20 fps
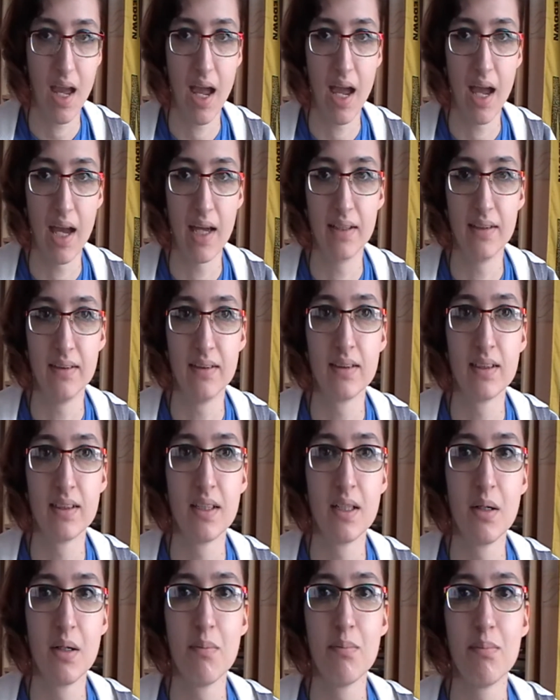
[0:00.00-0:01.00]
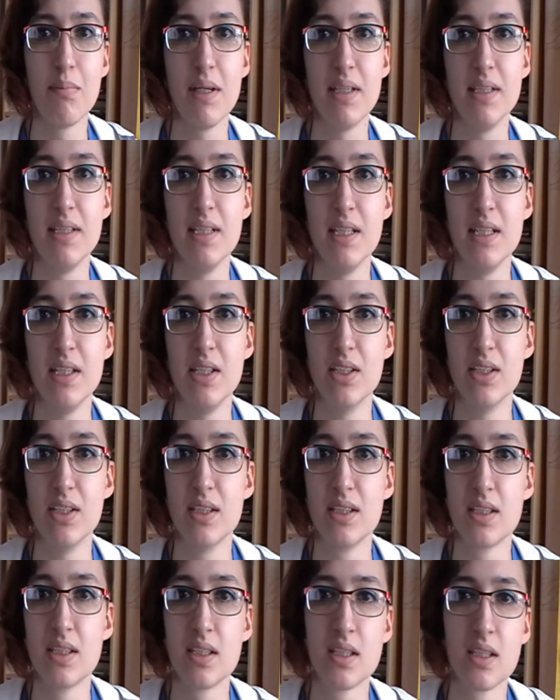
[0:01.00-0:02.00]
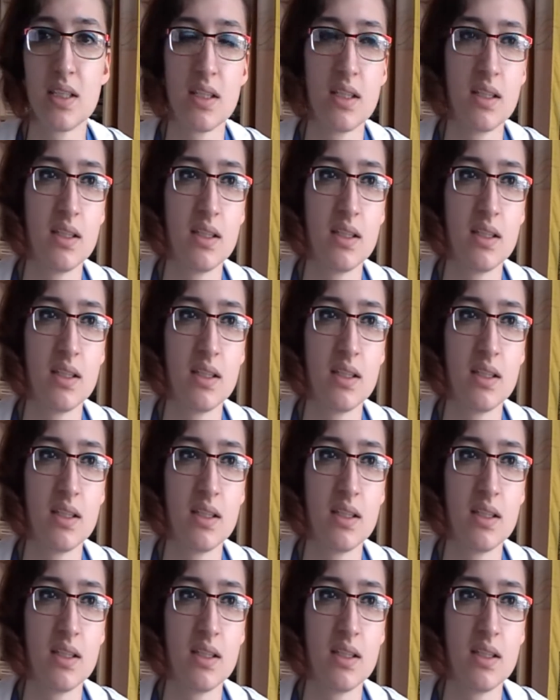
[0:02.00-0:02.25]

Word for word: and basically just